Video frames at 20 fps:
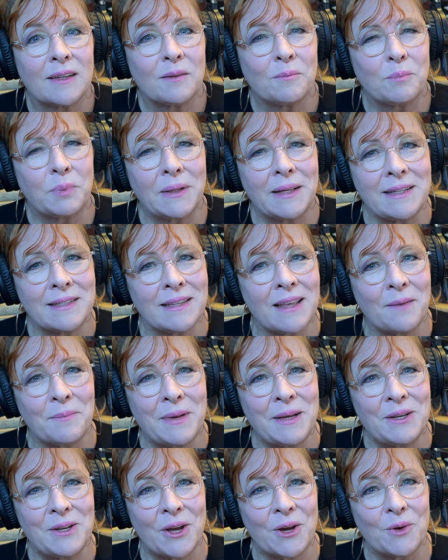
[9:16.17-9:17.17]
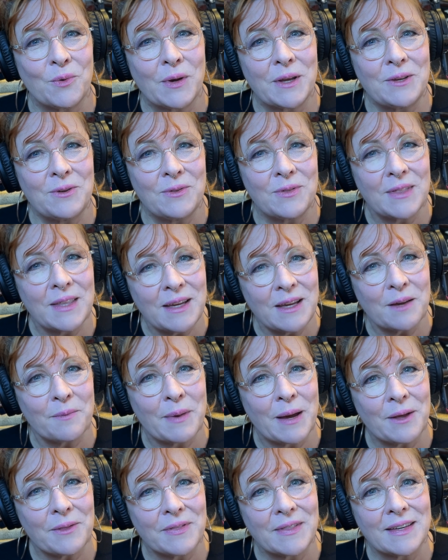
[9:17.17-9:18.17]
Please let me know what you think
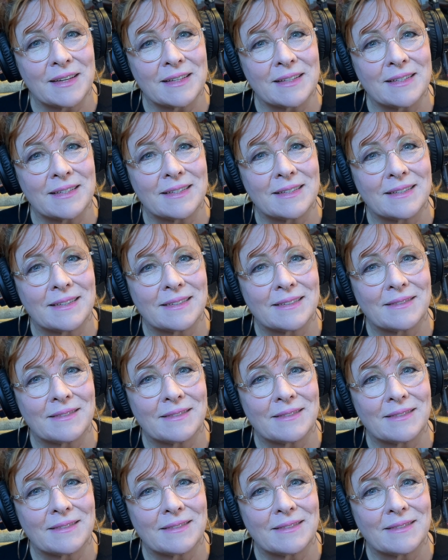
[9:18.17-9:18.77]
about this